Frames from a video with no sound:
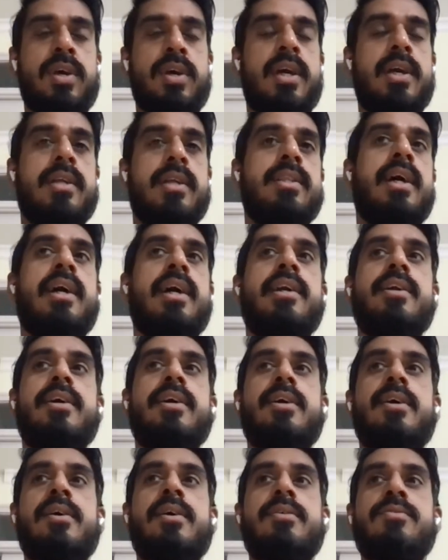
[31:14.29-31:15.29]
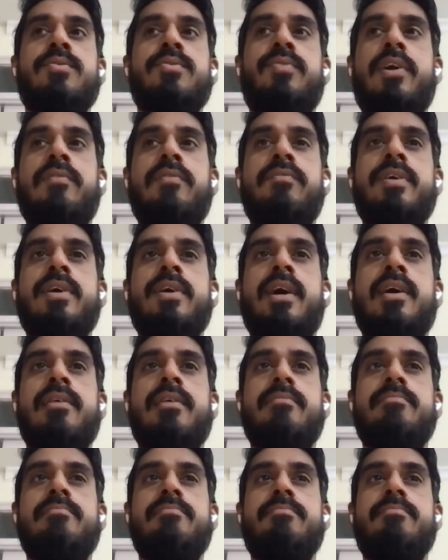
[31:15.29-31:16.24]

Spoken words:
here that so when we are